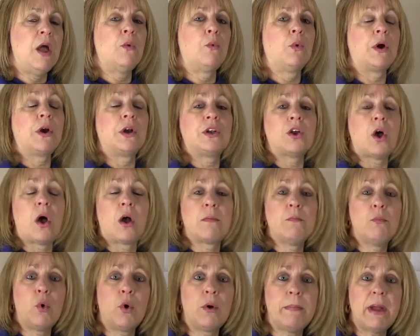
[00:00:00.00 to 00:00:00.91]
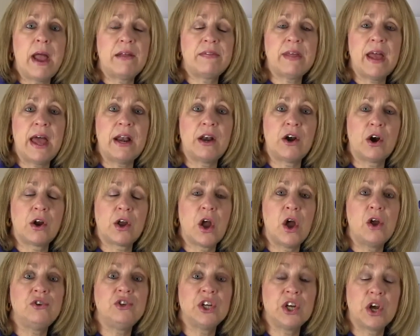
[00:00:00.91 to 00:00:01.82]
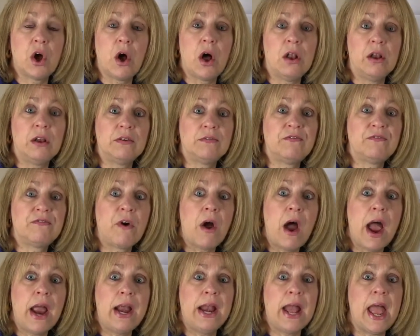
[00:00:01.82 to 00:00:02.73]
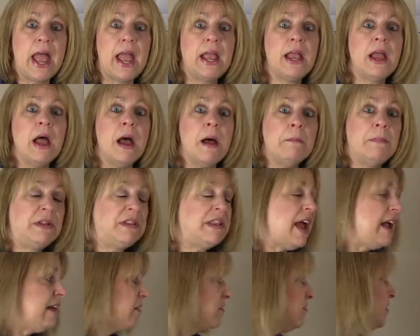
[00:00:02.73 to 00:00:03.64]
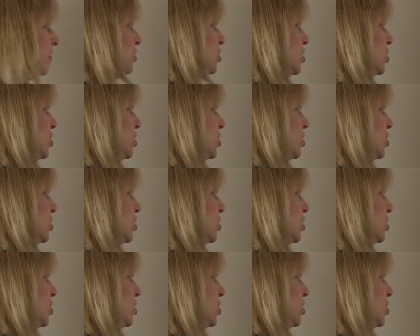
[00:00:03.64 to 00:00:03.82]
We're going to talk more about that in our coaching call on Friday, but that's the